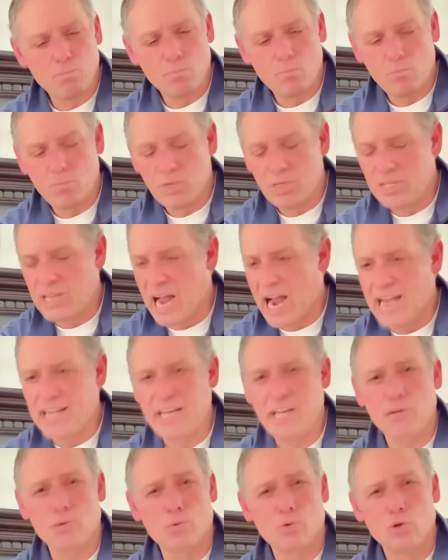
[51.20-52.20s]

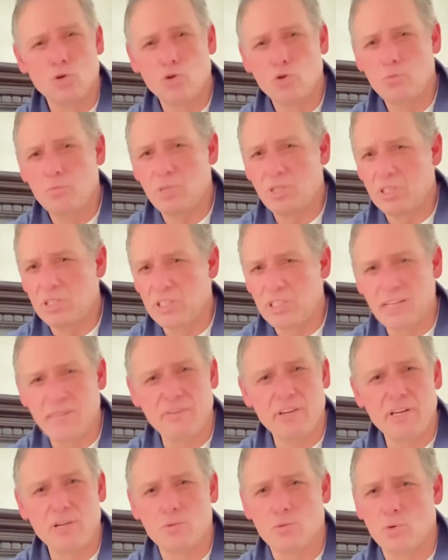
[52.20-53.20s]
dining room,
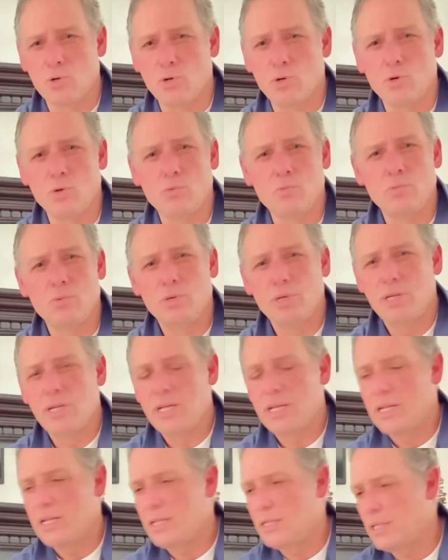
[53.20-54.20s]
living room,
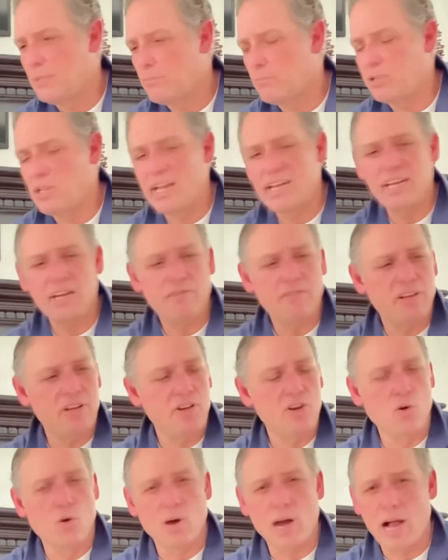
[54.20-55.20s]
plenty of
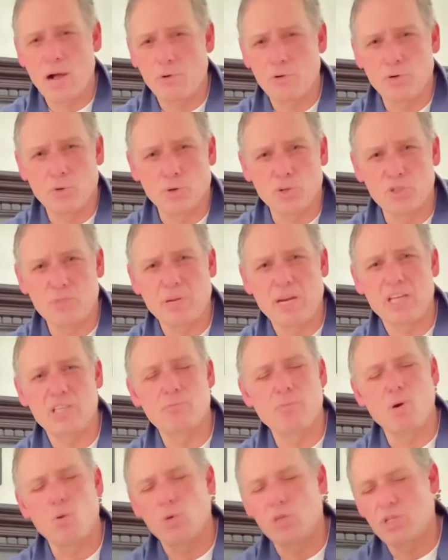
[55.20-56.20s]
indoor, outdoor space.
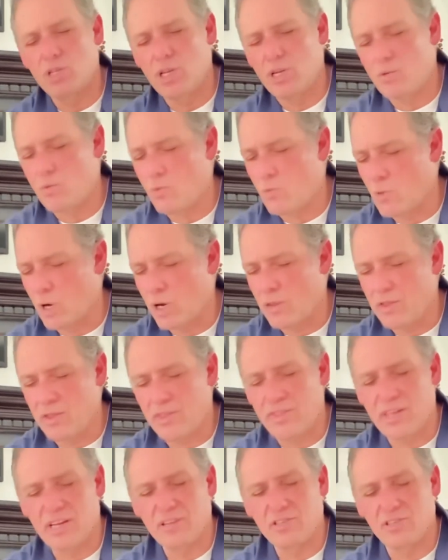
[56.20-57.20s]
But one of the
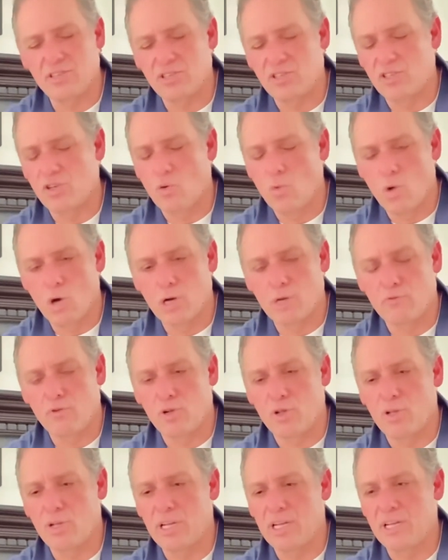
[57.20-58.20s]
things that's so
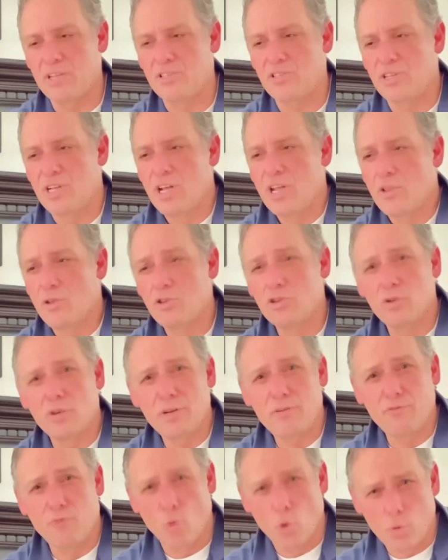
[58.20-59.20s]
wonderful is there's only
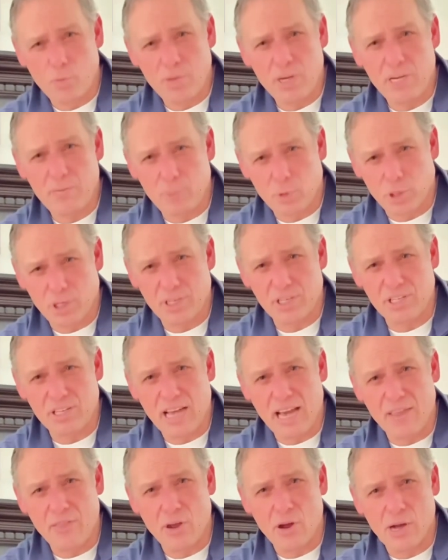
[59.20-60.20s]
four people can
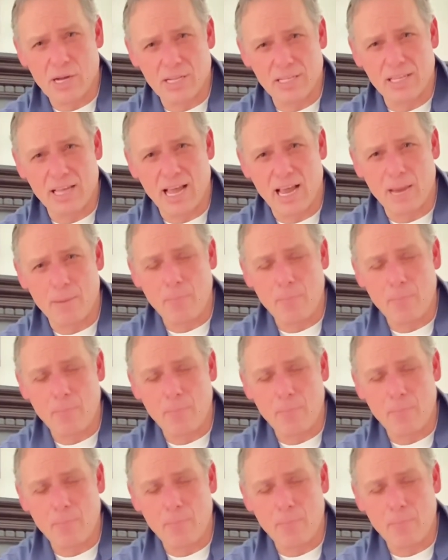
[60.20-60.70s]
stay there at a time.